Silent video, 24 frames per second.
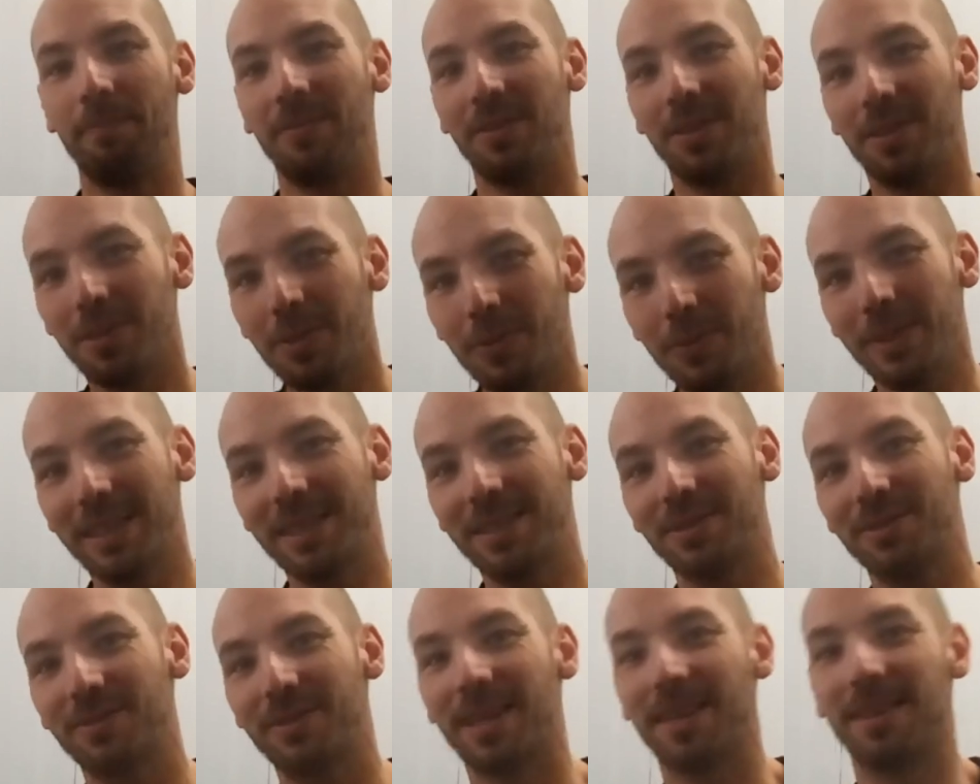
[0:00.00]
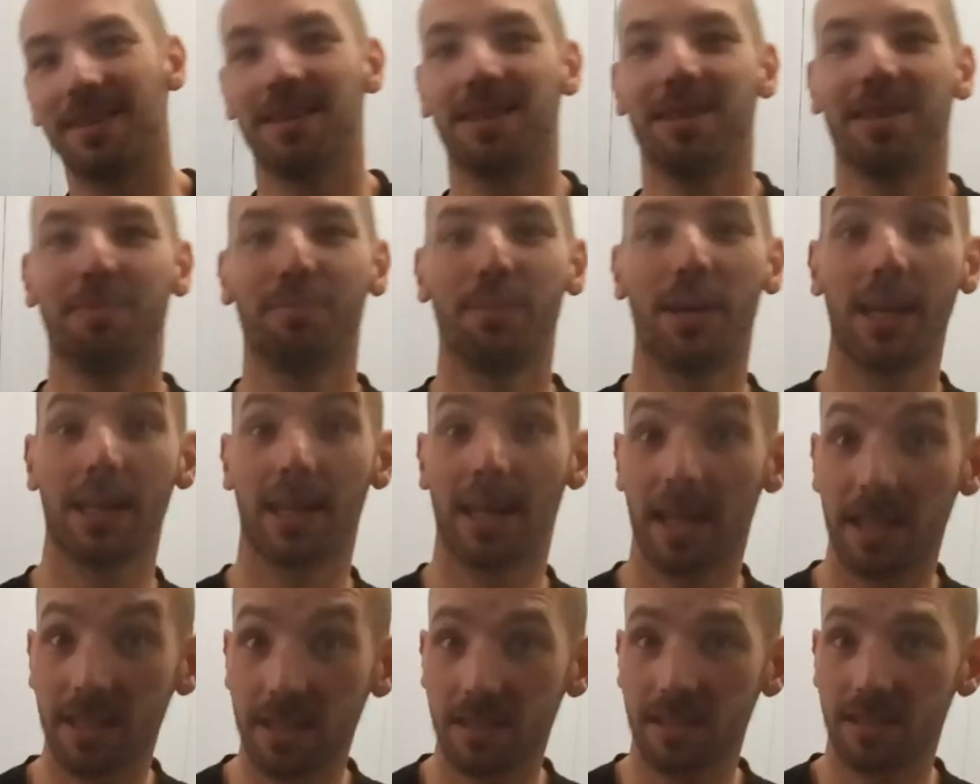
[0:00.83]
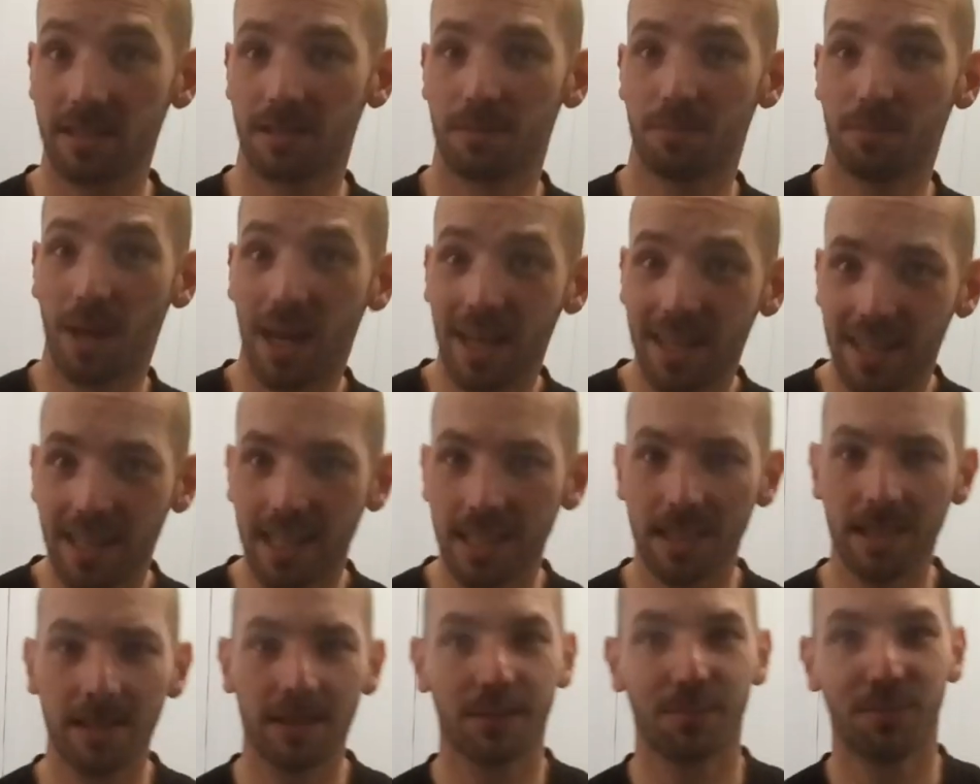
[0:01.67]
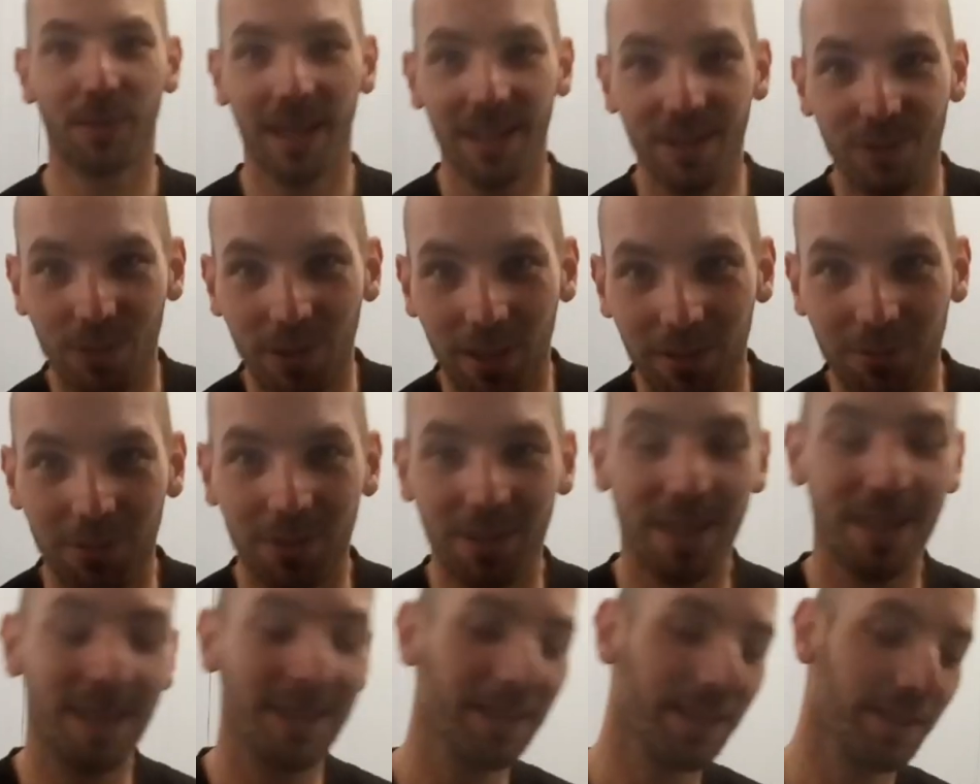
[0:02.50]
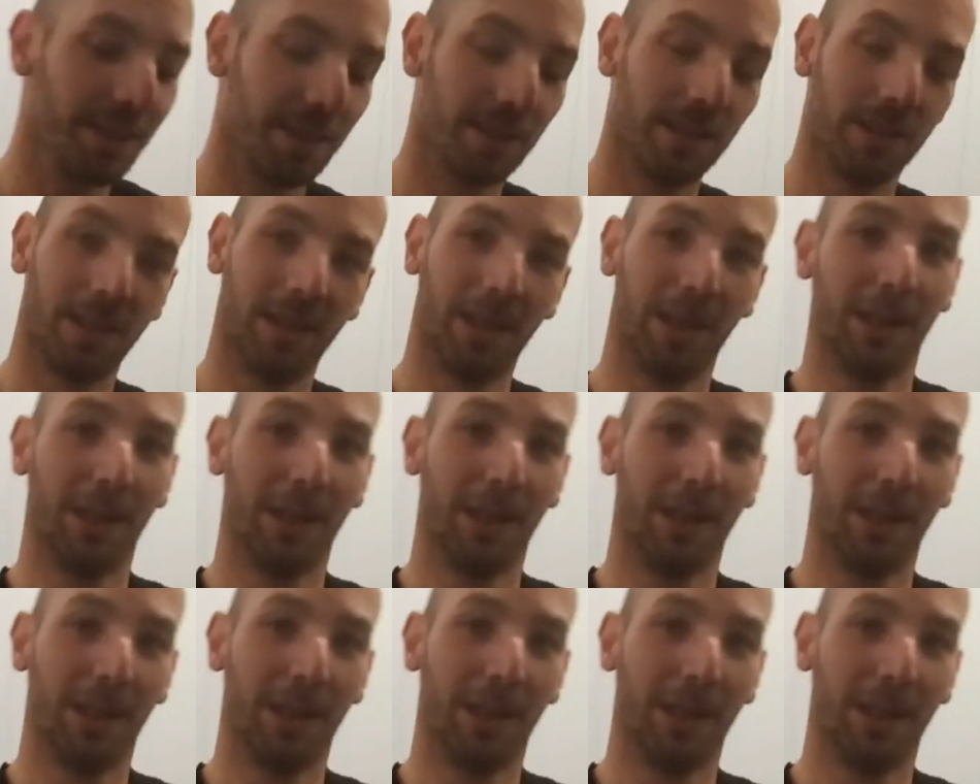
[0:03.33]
New week of my gadgets, my travel gadgets.